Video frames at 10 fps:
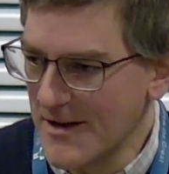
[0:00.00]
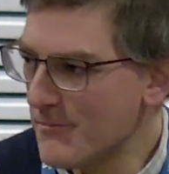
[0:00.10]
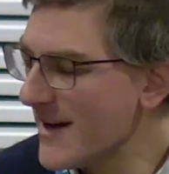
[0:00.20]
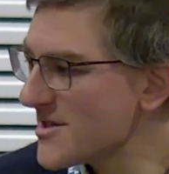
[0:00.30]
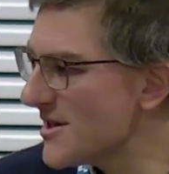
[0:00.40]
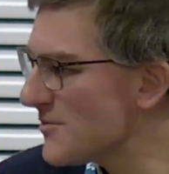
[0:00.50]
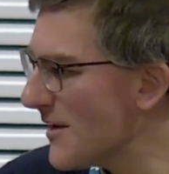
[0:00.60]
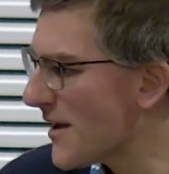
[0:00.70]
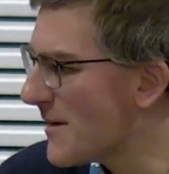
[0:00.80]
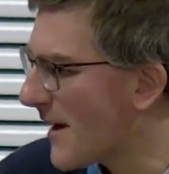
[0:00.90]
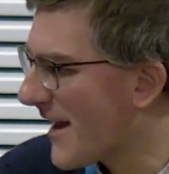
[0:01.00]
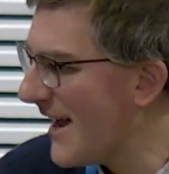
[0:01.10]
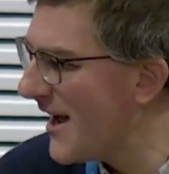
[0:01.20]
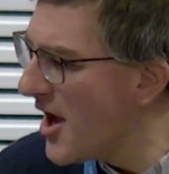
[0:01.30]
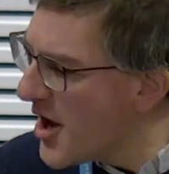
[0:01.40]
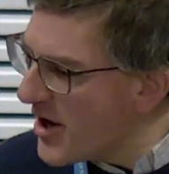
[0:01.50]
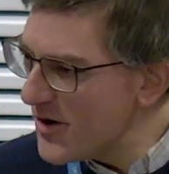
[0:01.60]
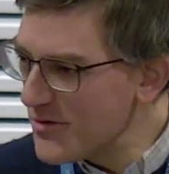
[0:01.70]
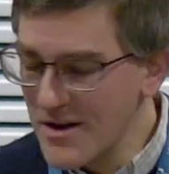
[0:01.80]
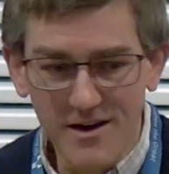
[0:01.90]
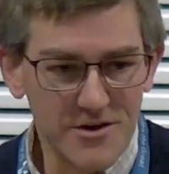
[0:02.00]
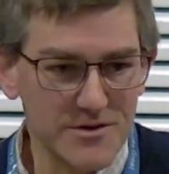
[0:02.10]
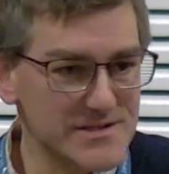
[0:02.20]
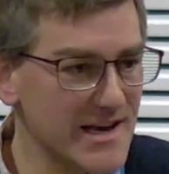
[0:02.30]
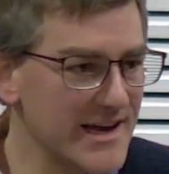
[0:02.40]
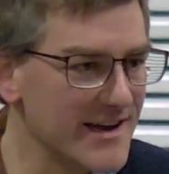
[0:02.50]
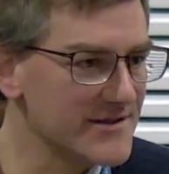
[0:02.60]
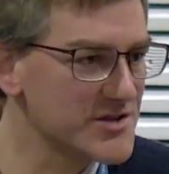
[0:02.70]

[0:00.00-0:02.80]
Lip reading: But actually, as we think about it here, who knows King